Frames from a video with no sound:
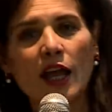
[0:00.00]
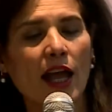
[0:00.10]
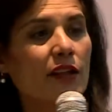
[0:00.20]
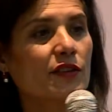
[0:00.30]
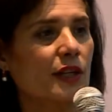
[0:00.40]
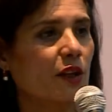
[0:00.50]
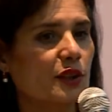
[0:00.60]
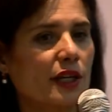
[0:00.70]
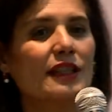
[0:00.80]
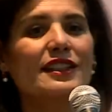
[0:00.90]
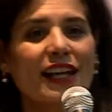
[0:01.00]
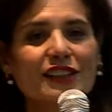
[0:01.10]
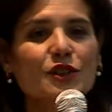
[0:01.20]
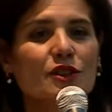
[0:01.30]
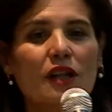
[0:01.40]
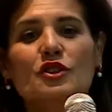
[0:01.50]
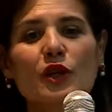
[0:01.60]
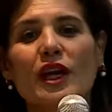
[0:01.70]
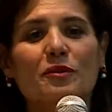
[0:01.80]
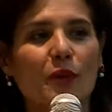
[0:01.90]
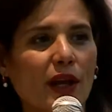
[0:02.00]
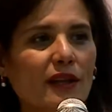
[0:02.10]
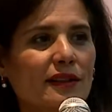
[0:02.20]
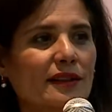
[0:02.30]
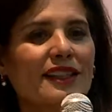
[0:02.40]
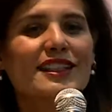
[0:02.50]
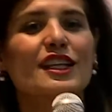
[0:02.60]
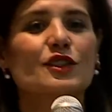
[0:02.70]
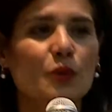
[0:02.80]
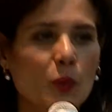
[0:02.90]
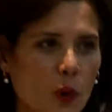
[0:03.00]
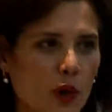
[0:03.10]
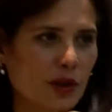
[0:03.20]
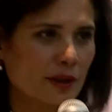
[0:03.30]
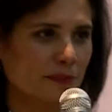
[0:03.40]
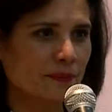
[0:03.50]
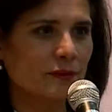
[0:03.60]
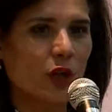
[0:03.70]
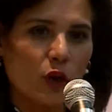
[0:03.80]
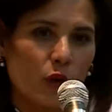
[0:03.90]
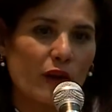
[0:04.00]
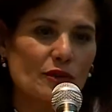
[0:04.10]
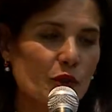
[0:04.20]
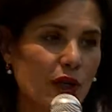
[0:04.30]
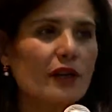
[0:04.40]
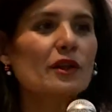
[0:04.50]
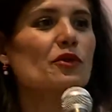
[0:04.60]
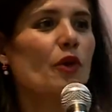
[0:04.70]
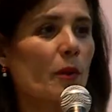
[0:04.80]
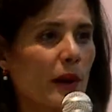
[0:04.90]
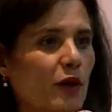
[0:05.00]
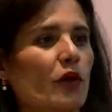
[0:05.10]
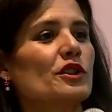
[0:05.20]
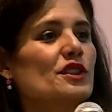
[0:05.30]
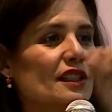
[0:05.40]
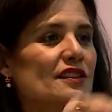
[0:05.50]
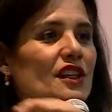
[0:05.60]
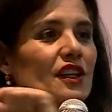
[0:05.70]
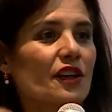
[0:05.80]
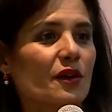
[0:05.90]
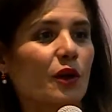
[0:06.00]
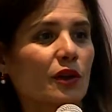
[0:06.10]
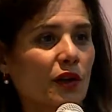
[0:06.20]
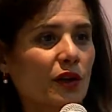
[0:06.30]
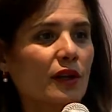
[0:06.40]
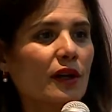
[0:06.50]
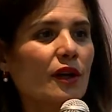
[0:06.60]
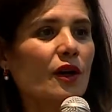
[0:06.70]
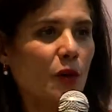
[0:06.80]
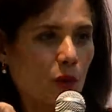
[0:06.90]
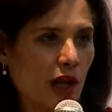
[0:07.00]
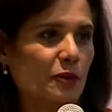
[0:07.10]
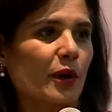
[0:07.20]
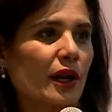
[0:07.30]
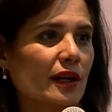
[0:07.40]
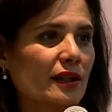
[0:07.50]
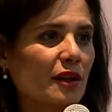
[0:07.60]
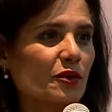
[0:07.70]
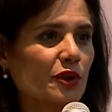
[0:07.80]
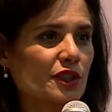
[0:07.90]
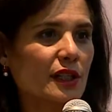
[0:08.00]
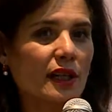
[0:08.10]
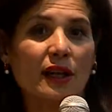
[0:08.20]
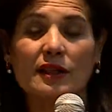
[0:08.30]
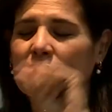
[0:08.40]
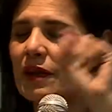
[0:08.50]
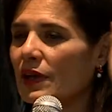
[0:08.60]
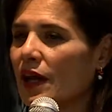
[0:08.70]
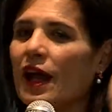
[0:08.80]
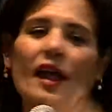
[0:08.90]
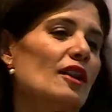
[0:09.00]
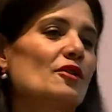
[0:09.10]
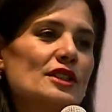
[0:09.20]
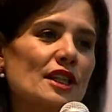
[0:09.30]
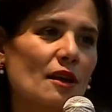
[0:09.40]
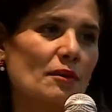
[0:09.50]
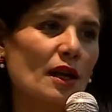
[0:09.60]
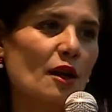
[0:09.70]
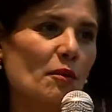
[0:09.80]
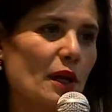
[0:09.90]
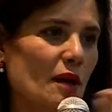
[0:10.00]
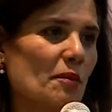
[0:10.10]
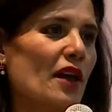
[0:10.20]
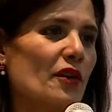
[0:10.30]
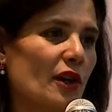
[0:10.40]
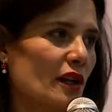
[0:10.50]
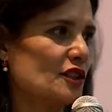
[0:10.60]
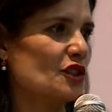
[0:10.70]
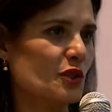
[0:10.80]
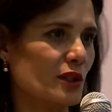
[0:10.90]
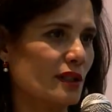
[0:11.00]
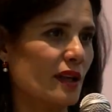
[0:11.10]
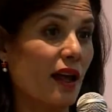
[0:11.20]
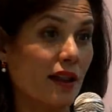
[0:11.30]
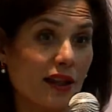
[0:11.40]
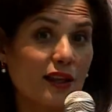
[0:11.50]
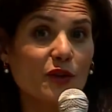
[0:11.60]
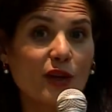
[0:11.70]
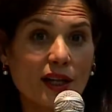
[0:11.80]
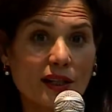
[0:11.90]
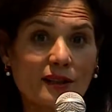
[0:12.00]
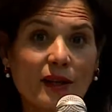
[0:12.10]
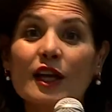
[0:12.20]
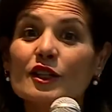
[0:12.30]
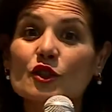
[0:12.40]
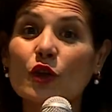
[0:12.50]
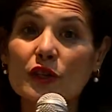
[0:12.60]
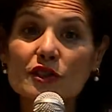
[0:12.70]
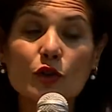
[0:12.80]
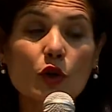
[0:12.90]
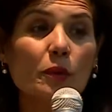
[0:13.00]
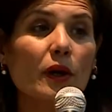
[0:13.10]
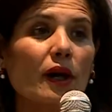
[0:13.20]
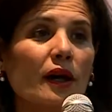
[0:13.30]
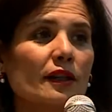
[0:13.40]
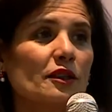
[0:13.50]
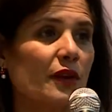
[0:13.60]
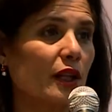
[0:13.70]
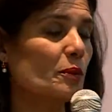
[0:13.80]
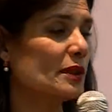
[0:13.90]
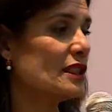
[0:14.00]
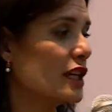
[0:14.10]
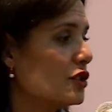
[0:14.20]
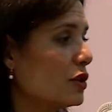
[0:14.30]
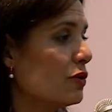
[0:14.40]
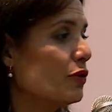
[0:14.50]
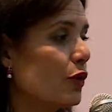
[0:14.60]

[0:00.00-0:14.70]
health secretary tells you not to get pregnant, it doesn't work. You have to hear it from another 16-year-old girl who got pregnant at 14 and is having a hell of a time being a mother and a student. Then you get it. So this group developed a session of